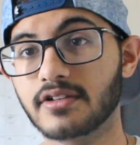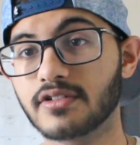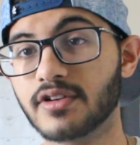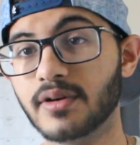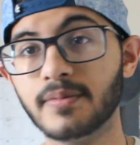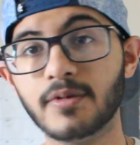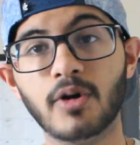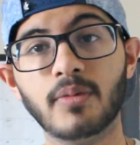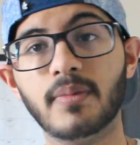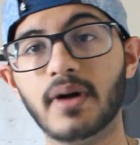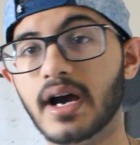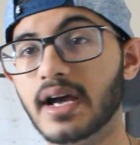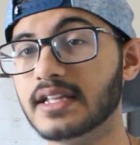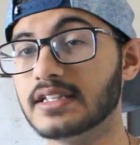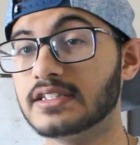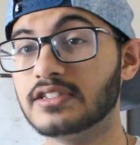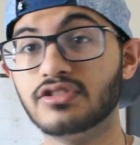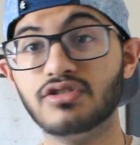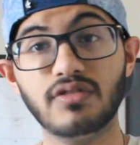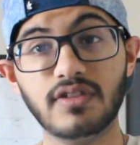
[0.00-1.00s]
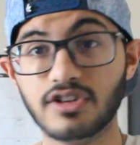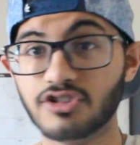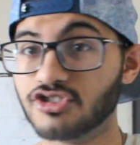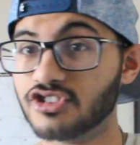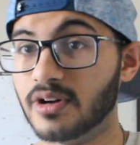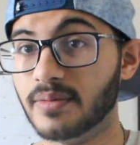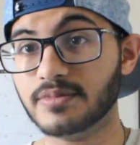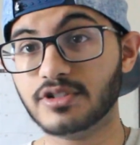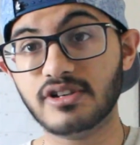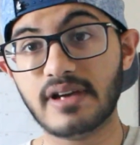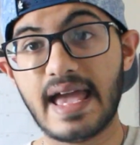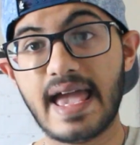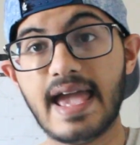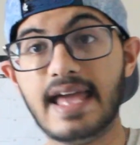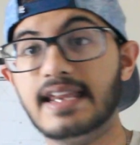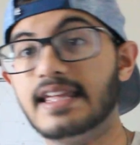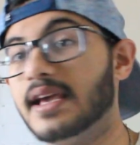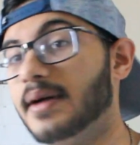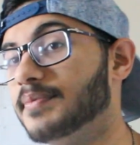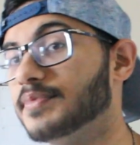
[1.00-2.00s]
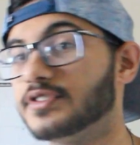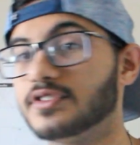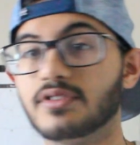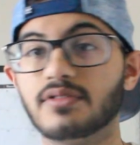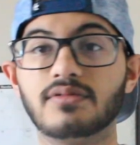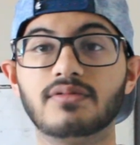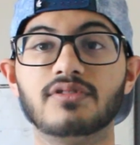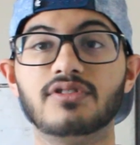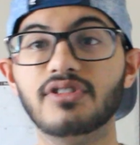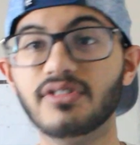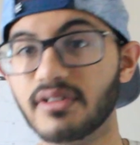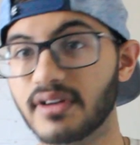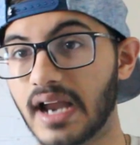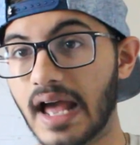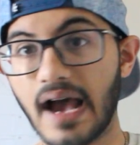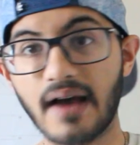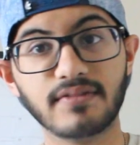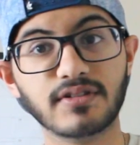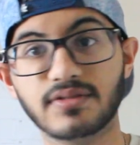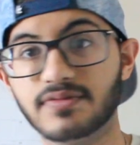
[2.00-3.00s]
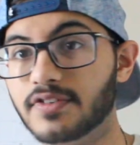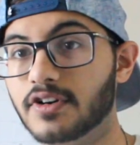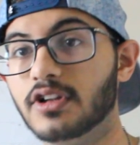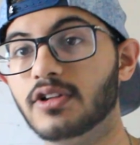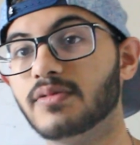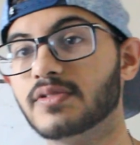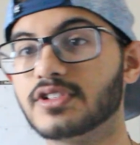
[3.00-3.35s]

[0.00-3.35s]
Criminal Minds, you can jump to any episode. You don't have to follow a